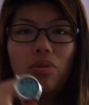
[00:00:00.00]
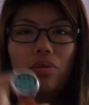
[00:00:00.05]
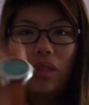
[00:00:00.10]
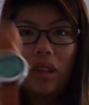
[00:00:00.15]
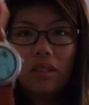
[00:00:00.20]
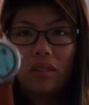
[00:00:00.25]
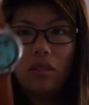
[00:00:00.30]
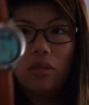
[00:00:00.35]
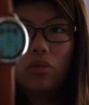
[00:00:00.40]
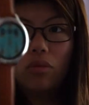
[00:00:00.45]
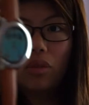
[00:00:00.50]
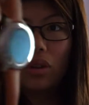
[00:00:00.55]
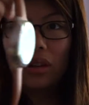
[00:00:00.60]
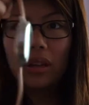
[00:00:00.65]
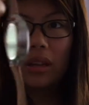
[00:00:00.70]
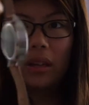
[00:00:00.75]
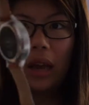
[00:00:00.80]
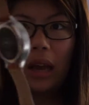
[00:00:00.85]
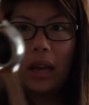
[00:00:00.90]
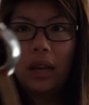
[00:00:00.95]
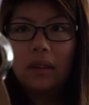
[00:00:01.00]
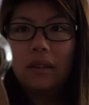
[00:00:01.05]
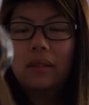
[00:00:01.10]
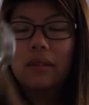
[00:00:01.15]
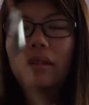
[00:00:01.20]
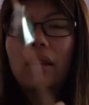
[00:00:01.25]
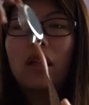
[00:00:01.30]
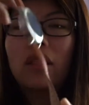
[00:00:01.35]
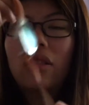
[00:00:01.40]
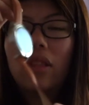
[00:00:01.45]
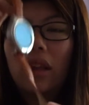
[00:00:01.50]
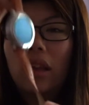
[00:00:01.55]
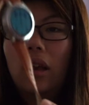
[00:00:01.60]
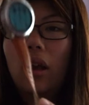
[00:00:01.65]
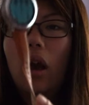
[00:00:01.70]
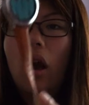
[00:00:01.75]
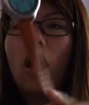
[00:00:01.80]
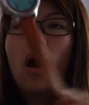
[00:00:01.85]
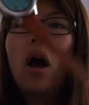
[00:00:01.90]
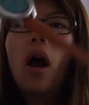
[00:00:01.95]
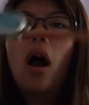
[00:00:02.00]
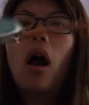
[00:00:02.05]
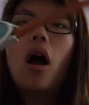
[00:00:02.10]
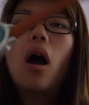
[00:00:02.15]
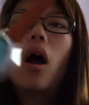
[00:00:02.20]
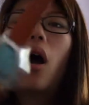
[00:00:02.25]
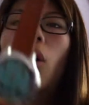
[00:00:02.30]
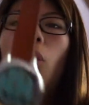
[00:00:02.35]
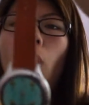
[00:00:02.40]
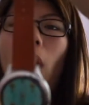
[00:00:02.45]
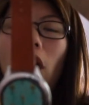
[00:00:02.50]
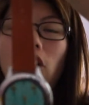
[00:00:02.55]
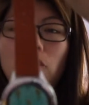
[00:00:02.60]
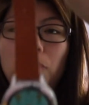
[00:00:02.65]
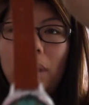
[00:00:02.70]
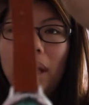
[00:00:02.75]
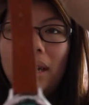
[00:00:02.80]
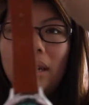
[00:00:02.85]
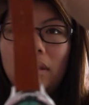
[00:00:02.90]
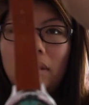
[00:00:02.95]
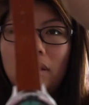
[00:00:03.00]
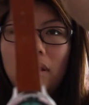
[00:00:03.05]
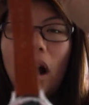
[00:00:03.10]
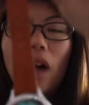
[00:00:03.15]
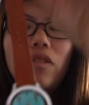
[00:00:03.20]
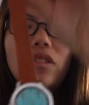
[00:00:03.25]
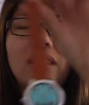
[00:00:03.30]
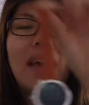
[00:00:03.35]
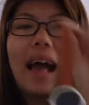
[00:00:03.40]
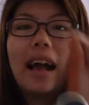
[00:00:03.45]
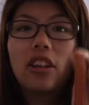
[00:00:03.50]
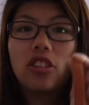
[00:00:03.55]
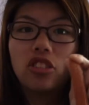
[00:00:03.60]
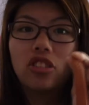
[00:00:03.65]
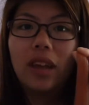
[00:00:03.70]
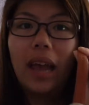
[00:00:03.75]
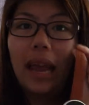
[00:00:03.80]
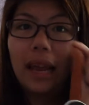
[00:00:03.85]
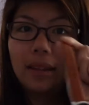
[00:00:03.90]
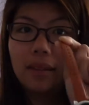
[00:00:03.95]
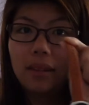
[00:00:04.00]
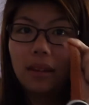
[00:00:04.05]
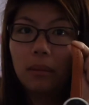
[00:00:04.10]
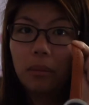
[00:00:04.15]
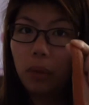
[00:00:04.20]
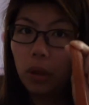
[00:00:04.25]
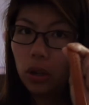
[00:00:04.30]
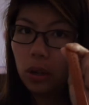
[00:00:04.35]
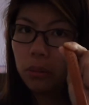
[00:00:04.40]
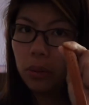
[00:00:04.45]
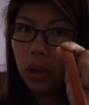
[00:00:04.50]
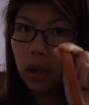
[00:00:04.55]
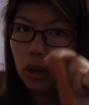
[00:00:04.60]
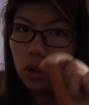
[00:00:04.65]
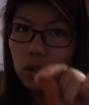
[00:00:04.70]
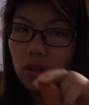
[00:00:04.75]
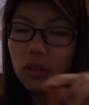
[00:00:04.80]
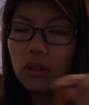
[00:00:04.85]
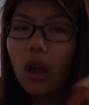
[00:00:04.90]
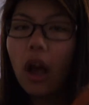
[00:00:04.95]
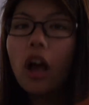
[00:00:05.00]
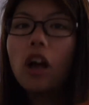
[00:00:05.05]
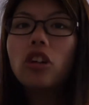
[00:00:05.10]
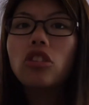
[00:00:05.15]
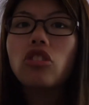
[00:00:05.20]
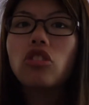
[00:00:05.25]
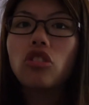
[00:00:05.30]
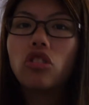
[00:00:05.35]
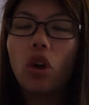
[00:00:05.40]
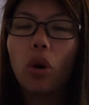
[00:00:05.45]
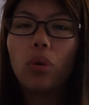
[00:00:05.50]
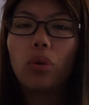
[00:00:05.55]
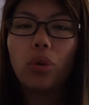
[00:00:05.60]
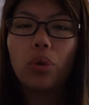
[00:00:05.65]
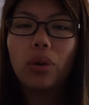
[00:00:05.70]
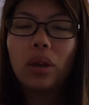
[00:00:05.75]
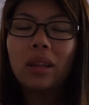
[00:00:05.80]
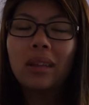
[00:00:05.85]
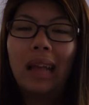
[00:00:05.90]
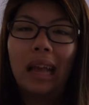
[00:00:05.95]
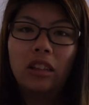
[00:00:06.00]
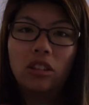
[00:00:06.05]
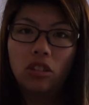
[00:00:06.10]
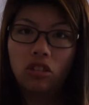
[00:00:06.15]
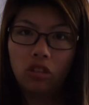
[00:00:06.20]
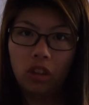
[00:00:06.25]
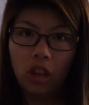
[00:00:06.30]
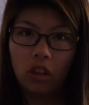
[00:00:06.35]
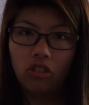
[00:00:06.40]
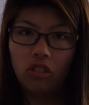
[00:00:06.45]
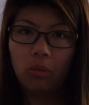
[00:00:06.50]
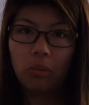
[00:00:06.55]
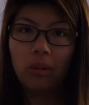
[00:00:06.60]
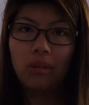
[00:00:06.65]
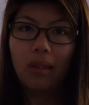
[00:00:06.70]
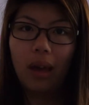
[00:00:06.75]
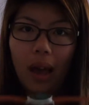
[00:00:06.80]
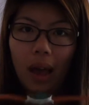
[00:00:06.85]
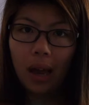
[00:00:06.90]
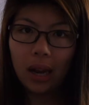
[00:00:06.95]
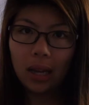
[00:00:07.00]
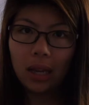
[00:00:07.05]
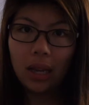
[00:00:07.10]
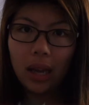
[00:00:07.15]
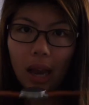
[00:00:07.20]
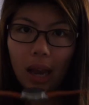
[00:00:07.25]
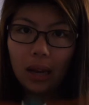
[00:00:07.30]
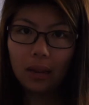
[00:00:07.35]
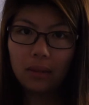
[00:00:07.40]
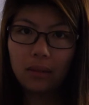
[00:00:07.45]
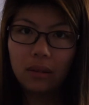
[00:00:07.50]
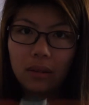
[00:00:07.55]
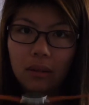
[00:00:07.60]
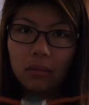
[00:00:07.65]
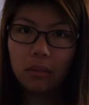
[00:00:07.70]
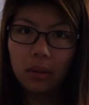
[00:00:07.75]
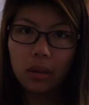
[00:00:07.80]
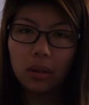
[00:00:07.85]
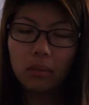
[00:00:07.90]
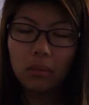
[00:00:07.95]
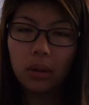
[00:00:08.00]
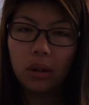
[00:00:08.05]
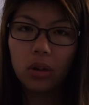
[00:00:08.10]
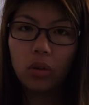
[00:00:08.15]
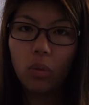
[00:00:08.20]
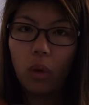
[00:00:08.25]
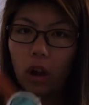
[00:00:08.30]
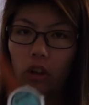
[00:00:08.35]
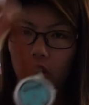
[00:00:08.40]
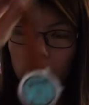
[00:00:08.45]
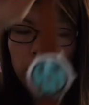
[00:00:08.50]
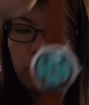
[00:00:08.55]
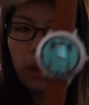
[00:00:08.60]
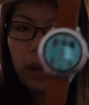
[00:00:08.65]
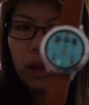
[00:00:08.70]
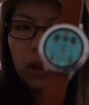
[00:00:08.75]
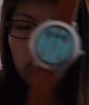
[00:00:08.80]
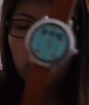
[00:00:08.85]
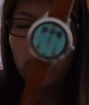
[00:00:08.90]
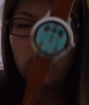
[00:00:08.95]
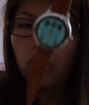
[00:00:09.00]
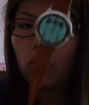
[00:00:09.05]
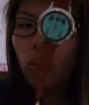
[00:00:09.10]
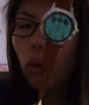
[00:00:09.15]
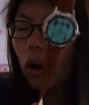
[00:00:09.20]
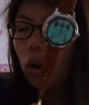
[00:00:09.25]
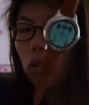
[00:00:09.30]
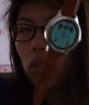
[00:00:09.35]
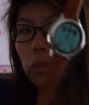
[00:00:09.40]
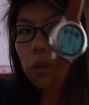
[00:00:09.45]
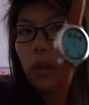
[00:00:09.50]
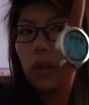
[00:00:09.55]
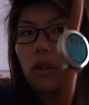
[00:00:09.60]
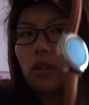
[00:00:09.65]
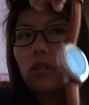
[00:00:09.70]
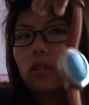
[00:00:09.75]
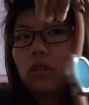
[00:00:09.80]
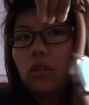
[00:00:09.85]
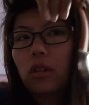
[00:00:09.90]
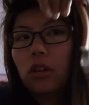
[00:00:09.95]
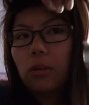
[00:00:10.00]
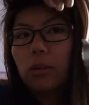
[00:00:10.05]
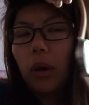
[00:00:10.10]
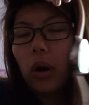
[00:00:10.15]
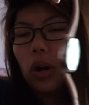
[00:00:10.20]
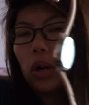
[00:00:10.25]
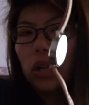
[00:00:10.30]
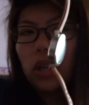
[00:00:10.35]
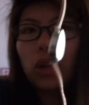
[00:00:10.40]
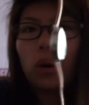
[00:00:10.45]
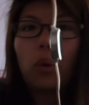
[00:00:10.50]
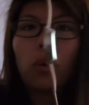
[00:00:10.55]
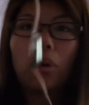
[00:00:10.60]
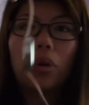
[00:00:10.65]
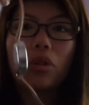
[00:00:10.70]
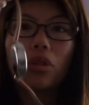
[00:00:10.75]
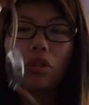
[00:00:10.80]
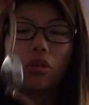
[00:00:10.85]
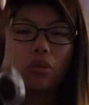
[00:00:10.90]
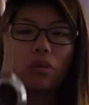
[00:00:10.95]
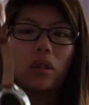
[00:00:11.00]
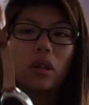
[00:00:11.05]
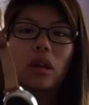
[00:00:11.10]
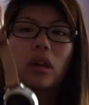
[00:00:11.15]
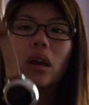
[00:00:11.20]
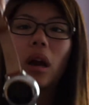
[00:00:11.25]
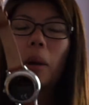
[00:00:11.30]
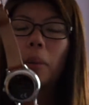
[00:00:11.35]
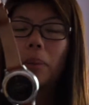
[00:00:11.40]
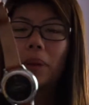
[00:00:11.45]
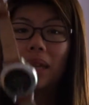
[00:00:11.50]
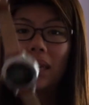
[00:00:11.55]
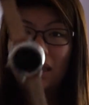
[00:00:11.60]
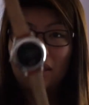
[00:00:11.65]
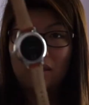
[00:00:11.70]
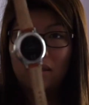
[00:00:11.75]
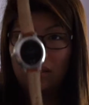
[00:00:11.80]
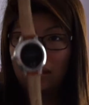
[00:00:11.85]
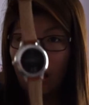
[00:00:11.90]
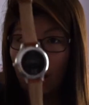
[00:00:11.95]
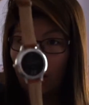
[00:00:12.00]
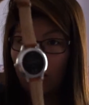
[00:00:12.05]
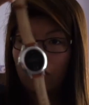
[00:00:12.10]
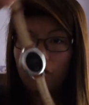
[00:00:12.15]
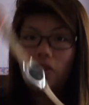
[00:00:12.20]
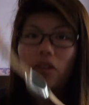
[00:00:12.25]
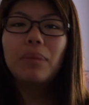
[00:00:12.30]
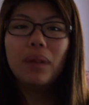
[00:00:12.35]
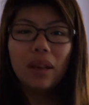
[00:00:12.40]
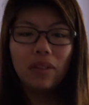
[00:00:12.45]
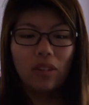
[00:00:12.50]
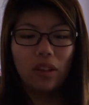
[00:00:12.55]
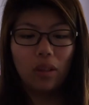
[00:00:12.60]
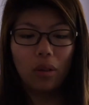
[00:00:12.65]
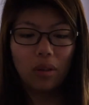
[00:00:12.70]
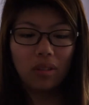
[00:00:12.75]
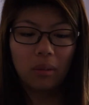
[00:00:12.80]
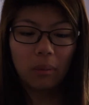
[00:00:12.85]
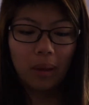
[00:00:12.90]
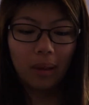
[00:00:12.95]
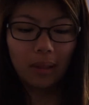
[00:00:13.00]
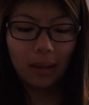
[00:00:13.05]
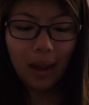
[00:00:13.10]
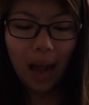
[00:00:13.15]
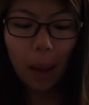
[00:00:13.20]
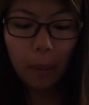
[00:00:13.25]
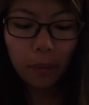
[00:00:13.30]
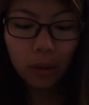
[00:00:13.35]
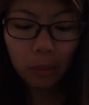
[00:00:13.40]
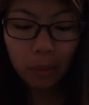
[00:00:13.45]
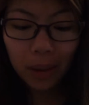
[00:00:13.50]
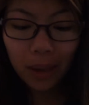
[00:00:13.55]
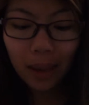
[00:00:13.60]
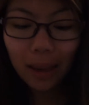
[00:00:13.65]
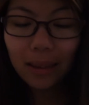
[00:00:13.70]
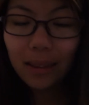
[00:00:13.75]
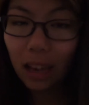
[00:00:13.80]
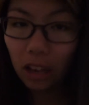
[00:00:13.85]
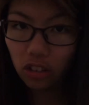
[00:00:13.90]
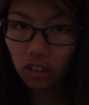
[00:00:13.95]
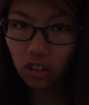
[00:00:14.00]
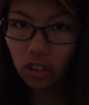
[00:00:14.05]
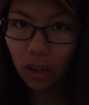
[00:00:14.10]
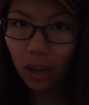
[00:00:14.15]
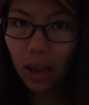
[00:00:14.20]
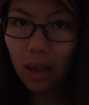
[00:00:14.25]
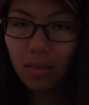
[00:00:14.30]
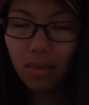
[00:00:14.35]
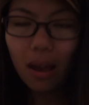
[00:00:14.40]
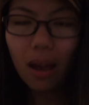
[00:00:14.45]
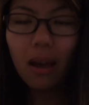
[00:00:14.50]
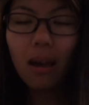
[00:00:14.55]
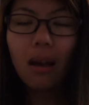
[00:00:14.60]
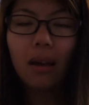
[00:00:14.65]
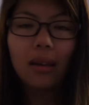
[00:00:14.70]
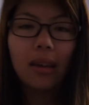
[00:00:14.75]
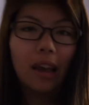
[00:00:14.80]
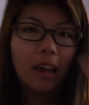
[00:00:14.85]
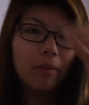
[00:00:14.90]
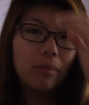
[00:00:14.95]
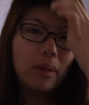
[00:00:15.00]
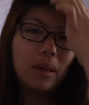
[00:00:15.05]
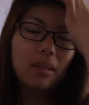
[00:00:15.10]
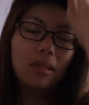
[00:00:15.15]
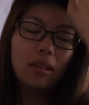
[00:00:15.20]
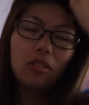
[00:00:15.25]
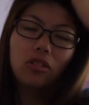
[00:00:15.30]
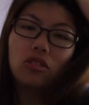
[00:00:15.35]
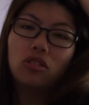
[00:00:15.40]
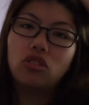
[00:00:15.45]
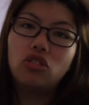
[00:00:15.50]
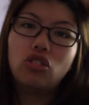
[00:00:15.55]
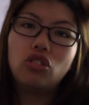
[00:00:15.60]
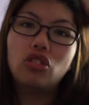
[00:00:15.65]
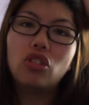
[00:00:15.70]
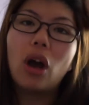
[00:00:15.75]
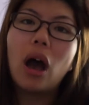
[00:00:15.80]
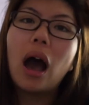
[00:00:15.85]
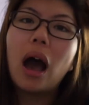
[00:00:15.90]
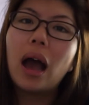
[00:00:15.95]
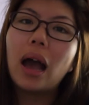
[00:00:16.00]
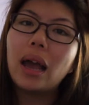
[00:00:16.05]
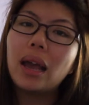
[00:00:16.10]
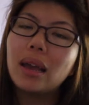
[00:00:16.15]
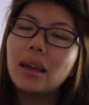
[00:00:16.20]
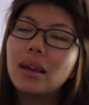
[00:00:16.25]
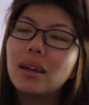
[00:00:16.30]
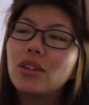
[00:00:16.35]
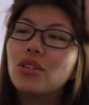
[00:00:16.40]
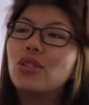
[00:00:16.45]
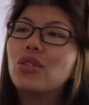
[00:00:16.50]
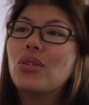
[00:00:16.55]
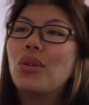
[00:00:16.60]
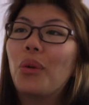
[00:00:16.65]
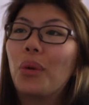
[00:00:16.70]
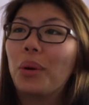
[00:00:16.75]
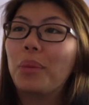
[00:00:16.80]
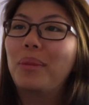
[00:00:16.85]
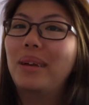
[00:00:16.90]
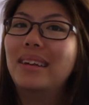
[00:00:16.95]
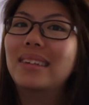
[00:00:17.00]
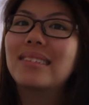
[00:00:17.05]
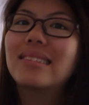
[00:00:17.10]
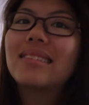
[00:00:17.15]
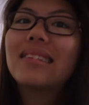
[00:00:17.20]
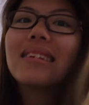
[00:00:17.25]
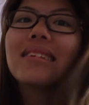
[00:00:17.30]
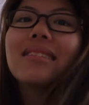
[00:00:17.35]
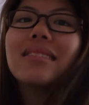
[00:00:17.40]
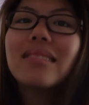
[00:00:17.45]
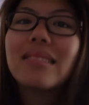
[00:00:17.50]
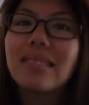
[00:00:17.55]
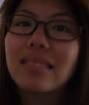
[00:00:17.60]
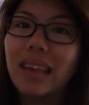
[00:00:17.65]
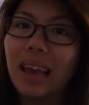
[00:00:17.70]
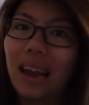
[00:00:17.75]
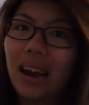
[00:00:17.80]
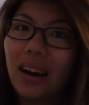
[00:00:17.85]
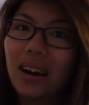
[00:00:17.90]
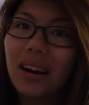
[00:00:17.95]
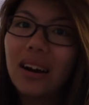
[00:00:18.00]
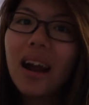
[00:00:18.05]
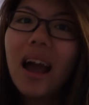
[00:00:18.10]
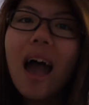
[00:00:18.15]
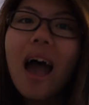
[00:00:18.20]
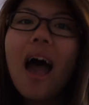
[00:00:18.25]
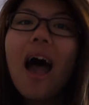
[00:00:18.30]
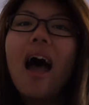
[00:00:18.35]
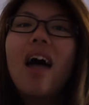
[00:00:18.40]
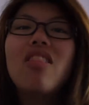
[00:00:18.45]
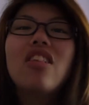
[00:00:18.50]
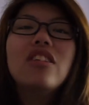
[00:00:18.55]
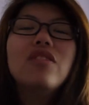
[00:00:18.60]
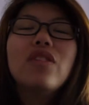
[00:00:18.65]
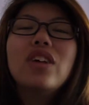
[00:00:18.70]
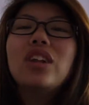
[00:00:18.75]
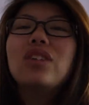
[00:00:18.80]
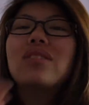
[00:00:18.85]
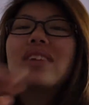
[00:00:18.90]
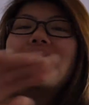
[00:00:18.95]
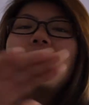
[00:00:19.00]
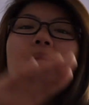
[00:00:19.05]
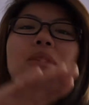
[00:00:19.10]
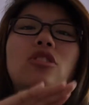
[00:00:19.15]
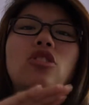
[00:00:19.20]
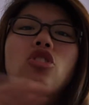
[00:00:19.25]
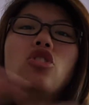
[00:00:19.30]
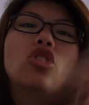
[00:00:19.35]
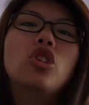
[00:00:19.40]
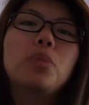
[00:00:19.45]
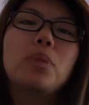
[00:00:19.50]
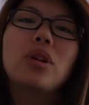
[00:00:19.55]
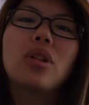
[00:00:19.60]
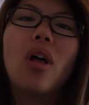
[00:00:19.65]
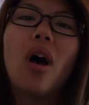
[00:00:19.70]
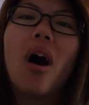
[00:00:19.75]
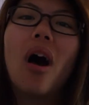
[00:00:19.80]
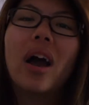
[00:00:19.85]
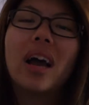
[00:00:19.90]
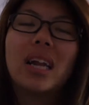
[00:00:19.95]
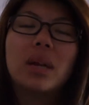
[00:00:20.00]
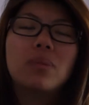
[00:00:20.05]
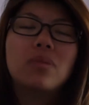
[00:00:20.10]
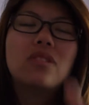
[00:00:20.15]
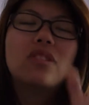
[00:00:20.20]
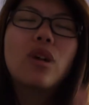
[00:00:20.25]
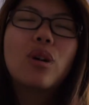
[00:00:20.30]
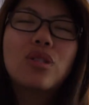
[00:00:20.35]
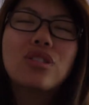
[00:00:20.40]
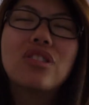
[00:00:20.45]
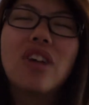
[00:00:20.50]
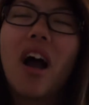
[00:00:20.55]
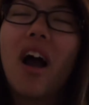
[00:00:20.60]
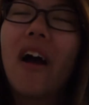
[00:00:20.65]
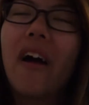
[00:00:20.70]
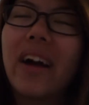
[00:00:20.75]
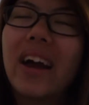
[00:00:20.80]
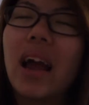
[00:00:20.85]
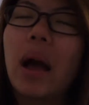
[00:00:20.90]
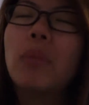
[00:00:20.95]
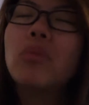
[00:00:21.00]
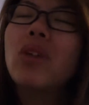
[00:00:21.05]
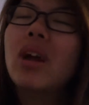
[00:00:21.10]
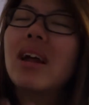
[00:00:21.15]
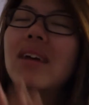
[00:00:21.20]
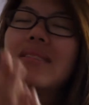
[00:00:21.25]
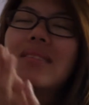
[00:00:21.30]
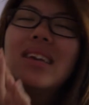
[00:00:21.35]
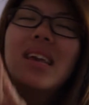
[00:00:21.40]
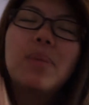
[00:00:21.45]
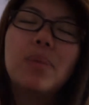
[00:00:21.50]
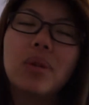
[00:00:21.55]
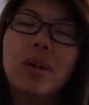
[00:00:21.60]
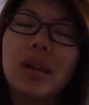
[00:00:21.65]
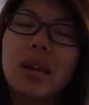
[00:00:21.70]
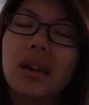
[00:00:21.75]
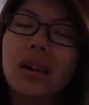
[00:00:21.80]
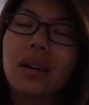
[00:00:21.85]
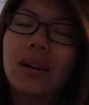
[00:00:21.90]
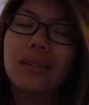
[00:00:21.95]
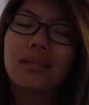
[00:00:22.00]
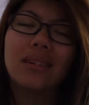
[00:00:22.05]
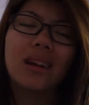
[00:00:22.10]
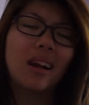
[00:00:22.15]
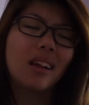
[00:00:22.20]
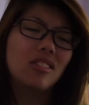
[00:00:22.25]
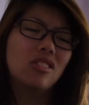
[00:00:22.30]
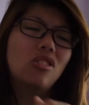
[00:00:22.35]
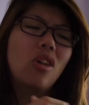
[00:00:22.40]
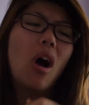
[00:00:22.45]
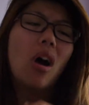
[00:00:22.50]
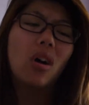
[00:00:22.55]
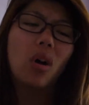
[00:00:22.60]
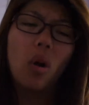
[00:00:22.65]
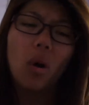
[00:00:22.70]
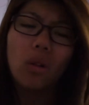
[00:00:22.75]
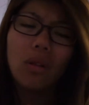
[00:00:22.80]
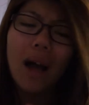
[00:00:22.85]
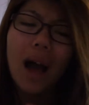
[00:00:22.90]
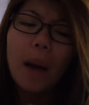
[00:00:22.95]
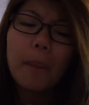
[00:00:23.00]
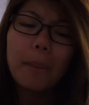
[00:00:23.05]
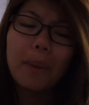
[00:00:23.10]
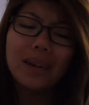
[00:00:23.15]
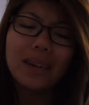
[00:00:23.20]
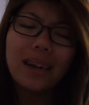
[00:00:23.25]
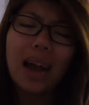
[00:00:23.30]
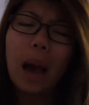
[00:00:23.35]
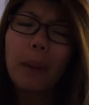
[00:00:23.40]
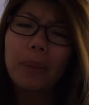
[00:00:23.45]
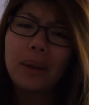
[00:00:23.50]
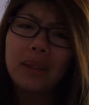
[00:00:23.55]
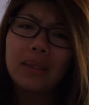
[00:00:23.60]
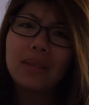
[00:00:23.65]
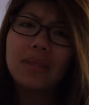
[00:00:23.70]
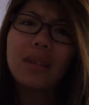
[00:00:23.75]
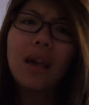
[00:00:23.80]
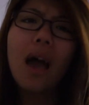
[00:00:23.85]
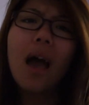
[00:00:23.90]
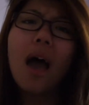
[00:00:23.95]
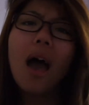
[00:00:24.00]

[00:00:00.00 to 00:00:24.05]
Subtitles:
This is really nice. The watch band itself is actually 18 millimeters, so you can interchange them with any 18 millimeter watch band you want, whether it's third party or through the company itself. I'll give you a little something that happened to me yesterday that gave me this ginormous scare. This video is going to be super long, and I'm so sorry. I'm trying not to keep you here and trying not to talk a whole lot, but it happens.